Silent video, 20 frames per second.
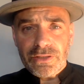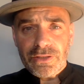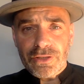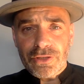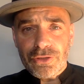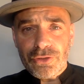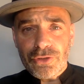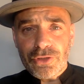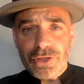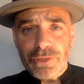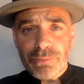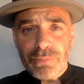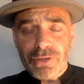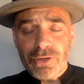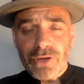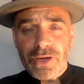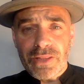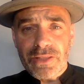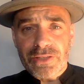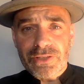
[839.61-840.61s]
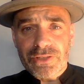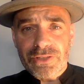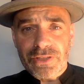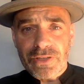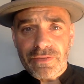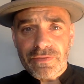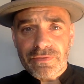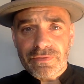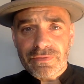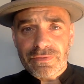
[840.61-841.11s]
that you can apply this
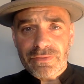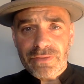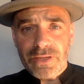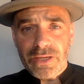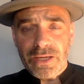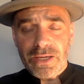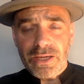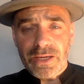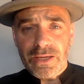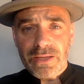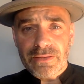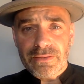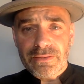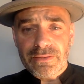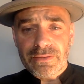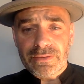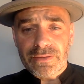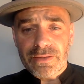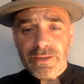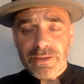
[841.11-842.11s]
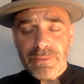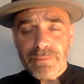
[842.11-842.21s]
stuff. And